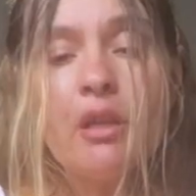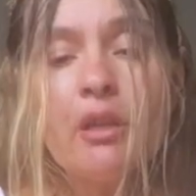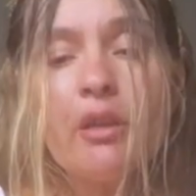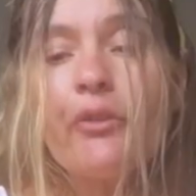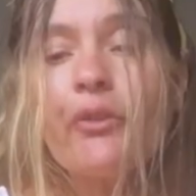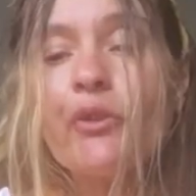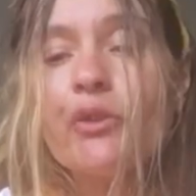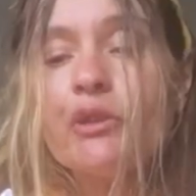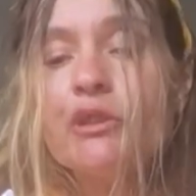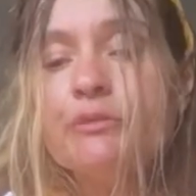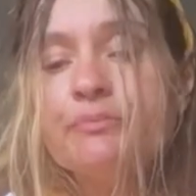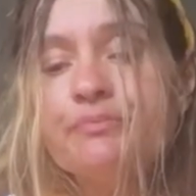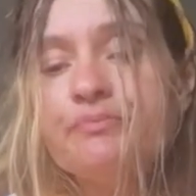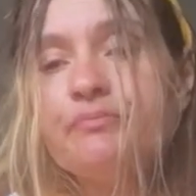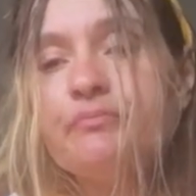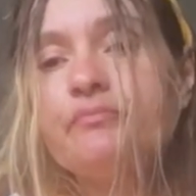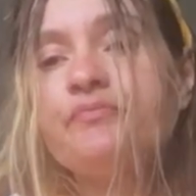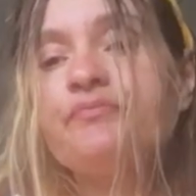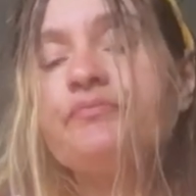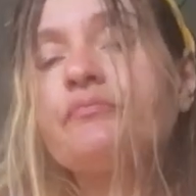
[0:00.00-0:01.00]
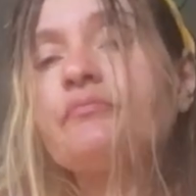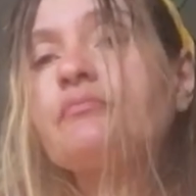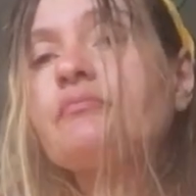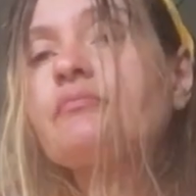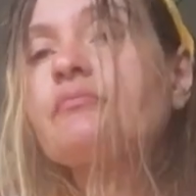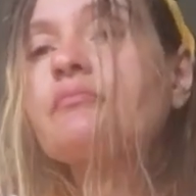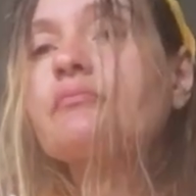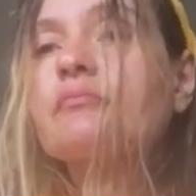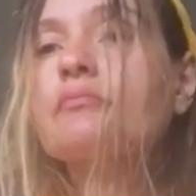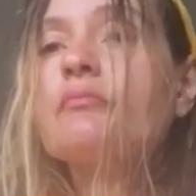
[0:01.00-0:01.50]
So
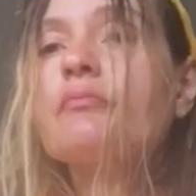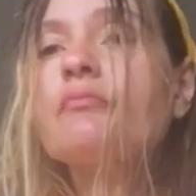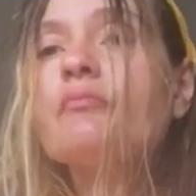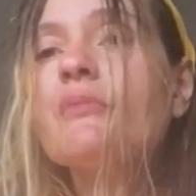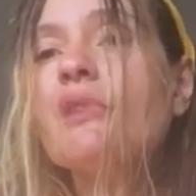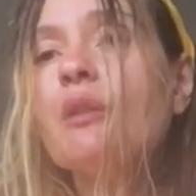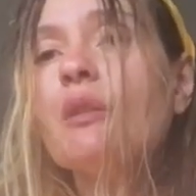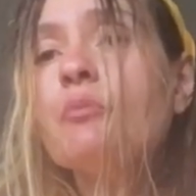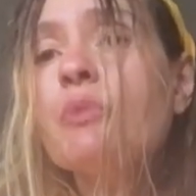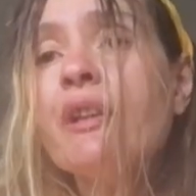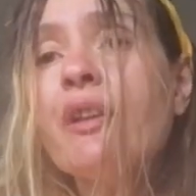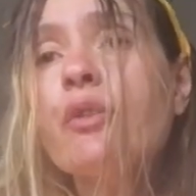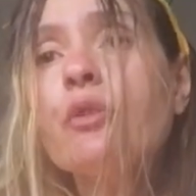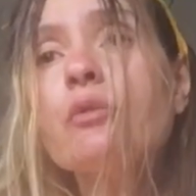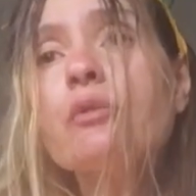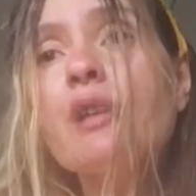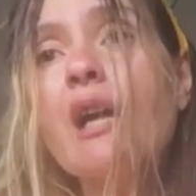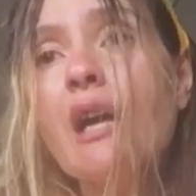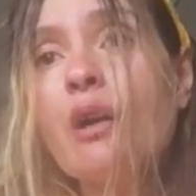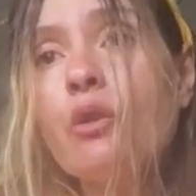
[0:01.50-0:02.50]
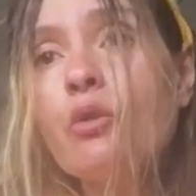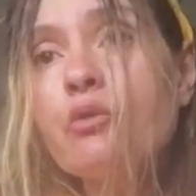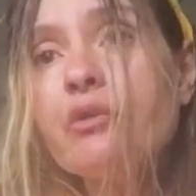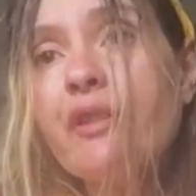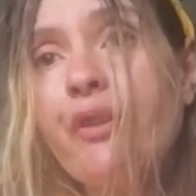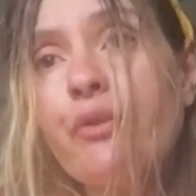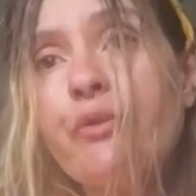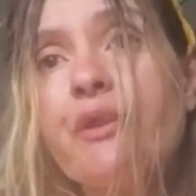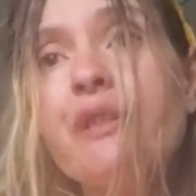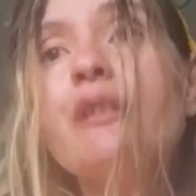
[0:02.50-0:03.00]
please look at all
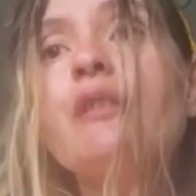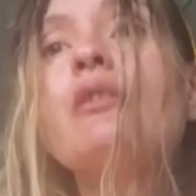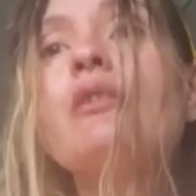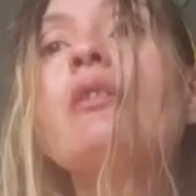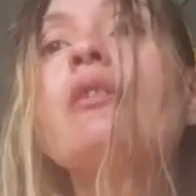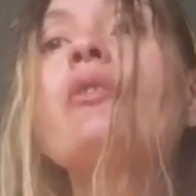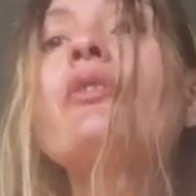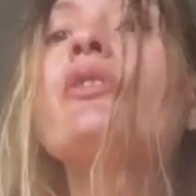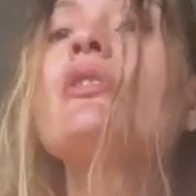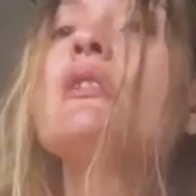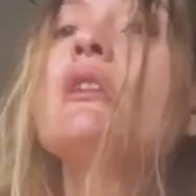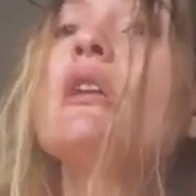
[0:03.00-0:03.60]
these videos.